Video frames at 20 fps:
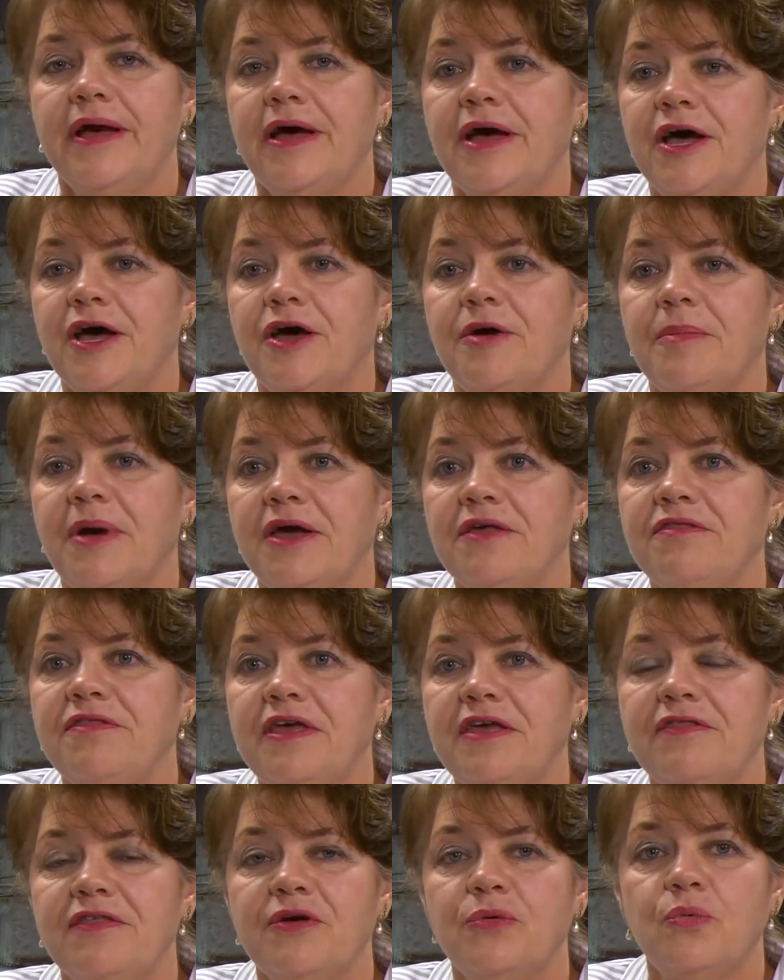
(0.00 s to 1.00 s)
I
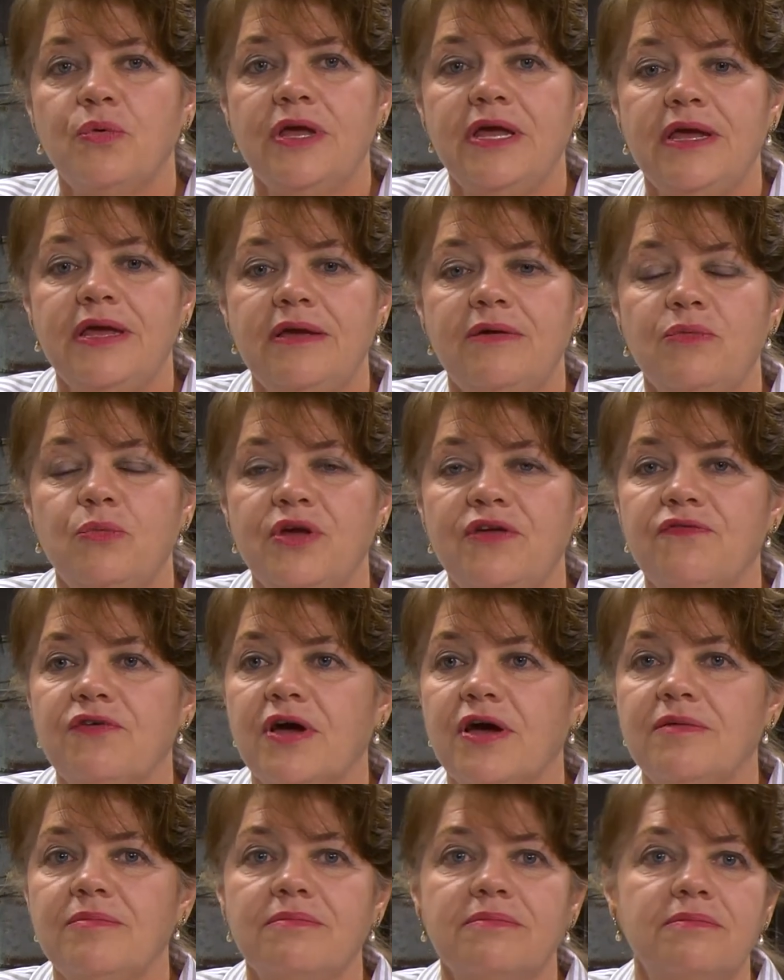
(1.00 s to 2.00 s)
think that we've
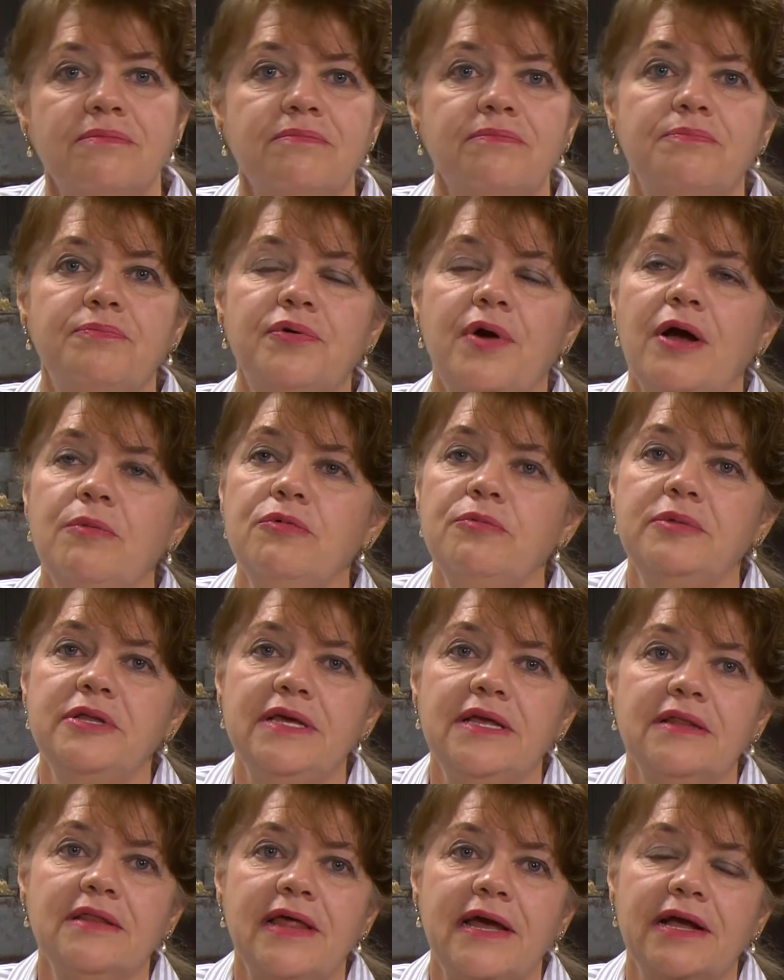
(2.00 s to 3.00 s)
got
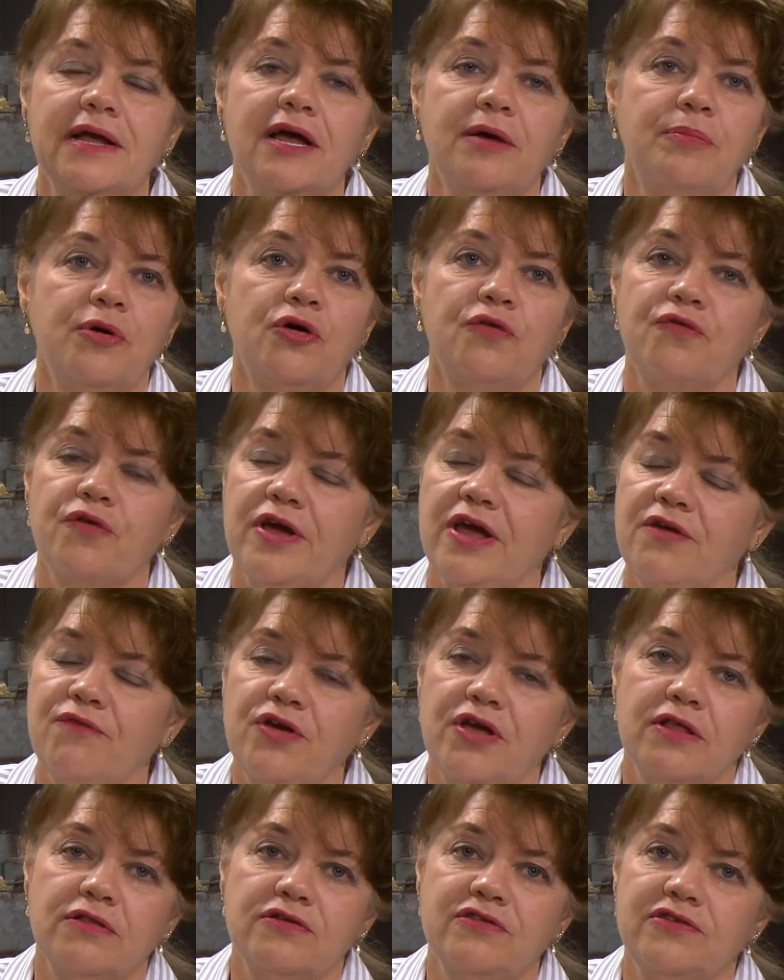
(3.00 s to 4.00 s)
probably a leg up over
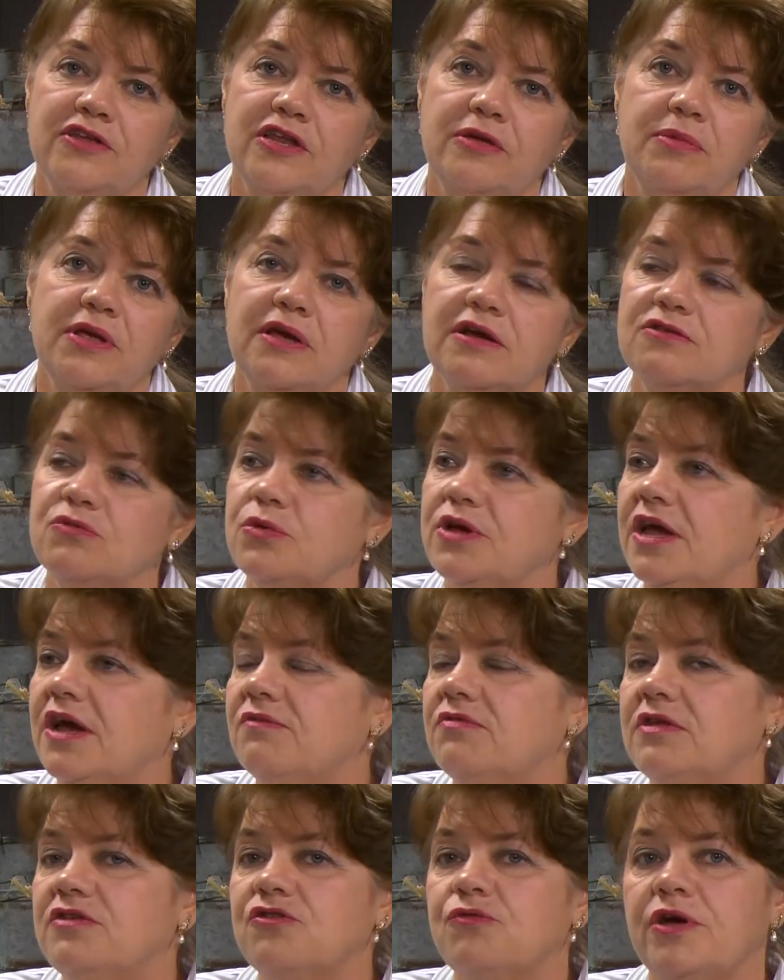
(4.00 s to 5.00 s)
every other city because we
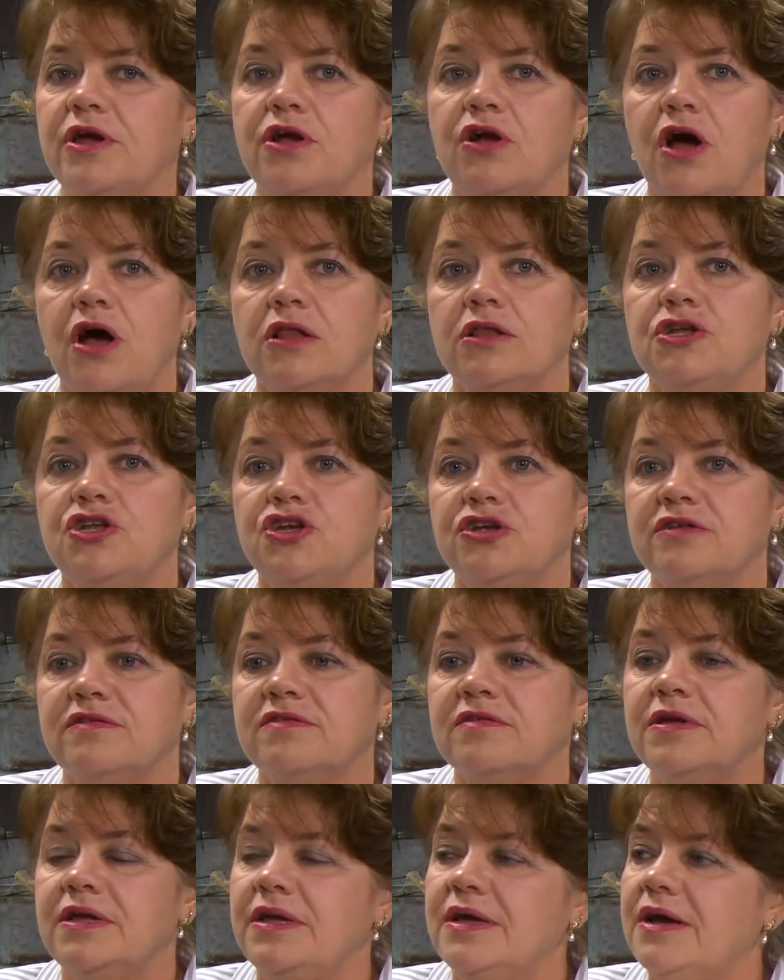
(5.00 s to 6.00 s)
have these great
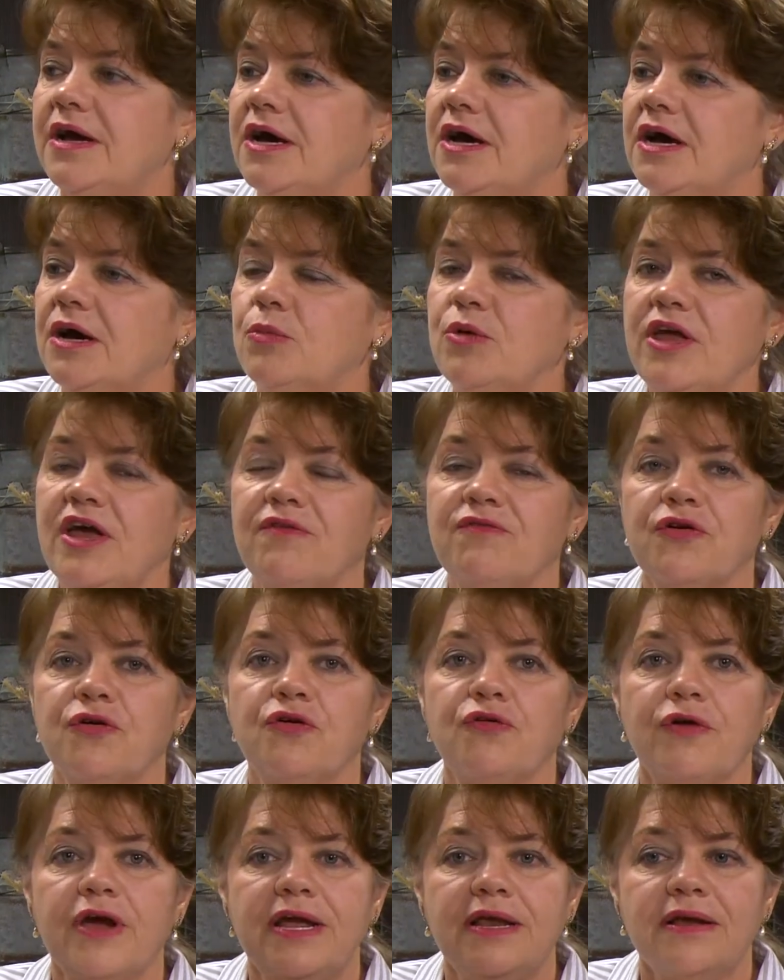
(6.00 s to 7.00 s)
colleges. We have a
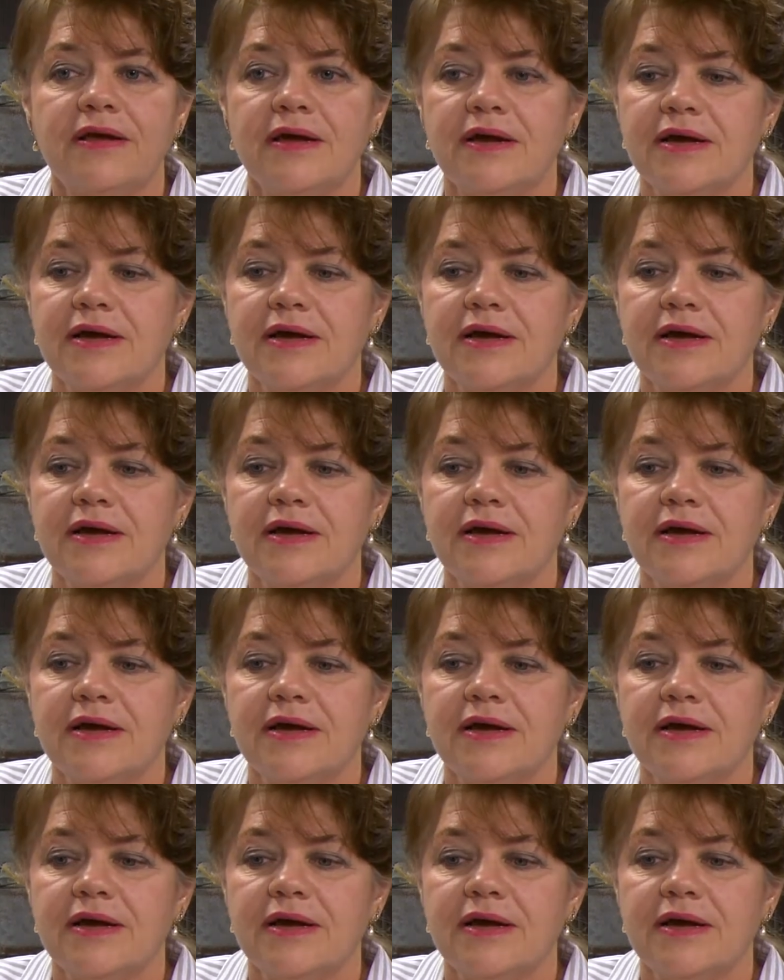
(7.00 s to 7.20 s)
great